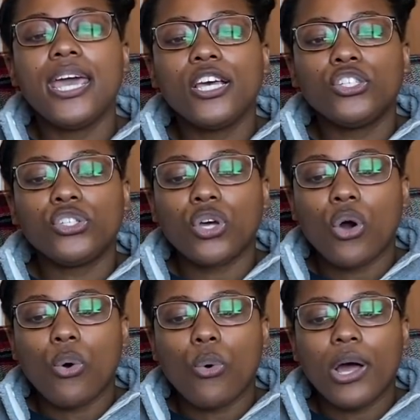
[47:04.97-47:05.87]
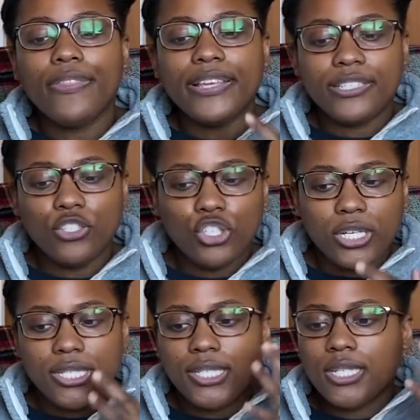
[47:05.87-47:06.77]
So this is
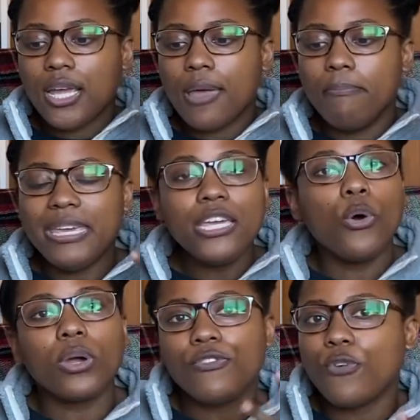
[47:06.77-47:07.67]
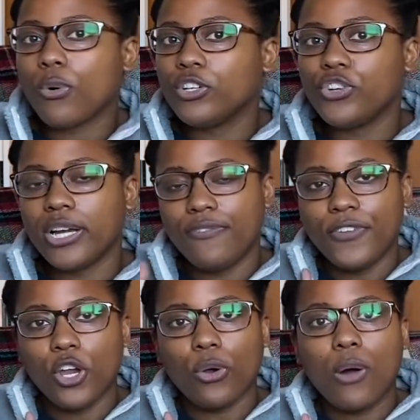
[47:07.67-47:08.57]
just me going forward, trying to
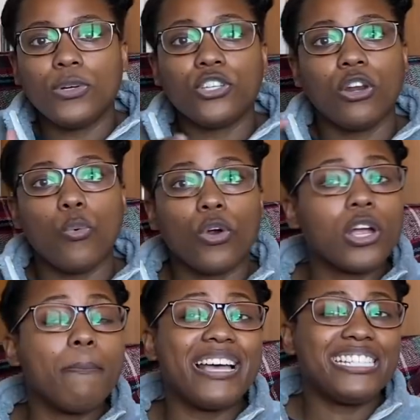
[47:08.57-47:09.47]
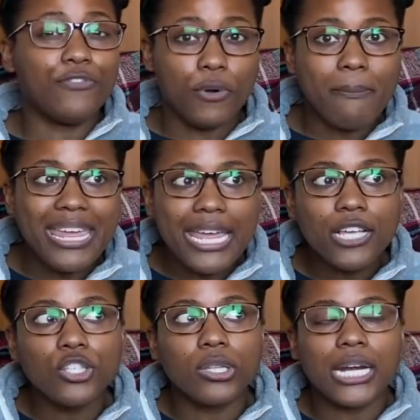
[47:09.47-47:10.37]
figure out what's gonna work best for me
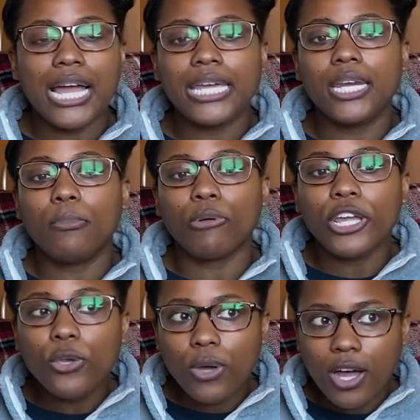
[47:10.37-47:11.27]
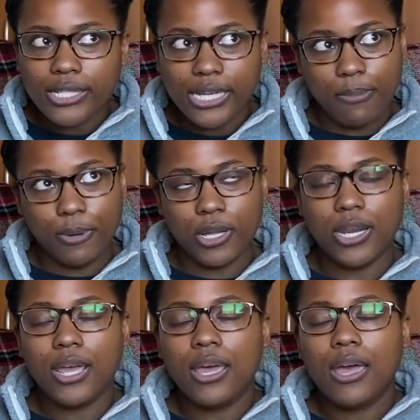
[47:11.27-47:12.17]
so that I can bring you content, but
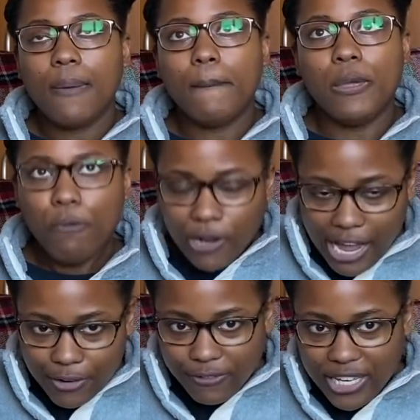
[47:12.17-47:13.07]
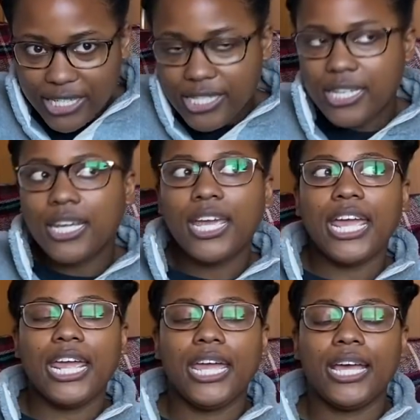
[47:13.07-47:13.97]
be proud of it
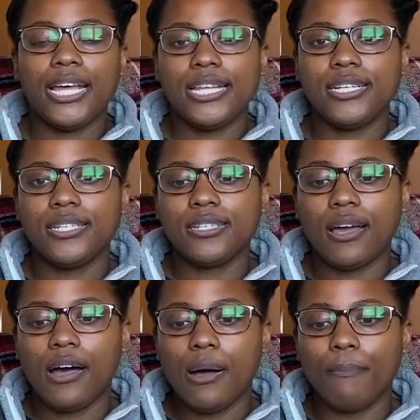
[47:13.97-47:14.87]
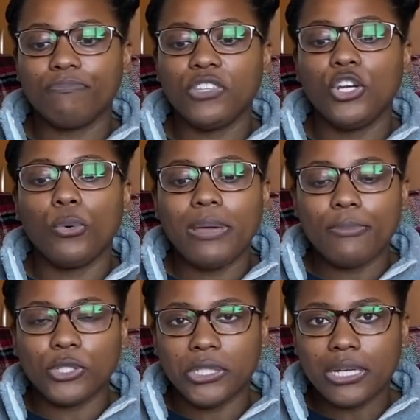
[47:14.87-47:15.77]
and um, you know, be
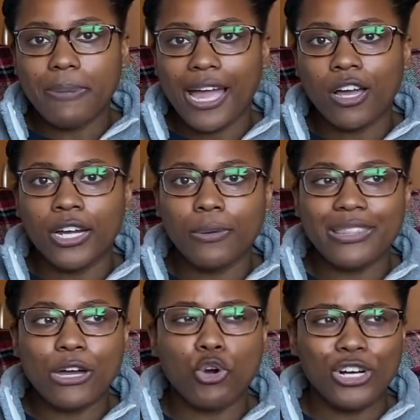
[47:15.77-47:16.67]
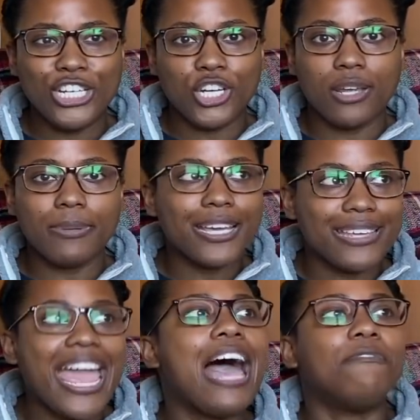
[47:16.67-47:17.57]
able to look back on it without cringing, because I
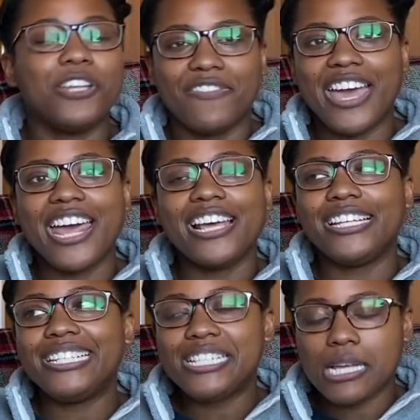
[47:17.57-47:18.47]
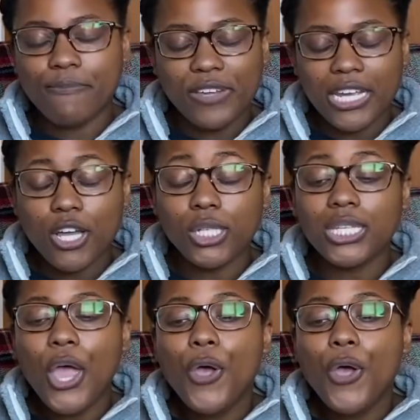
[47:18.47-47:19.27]
have done that at some videos.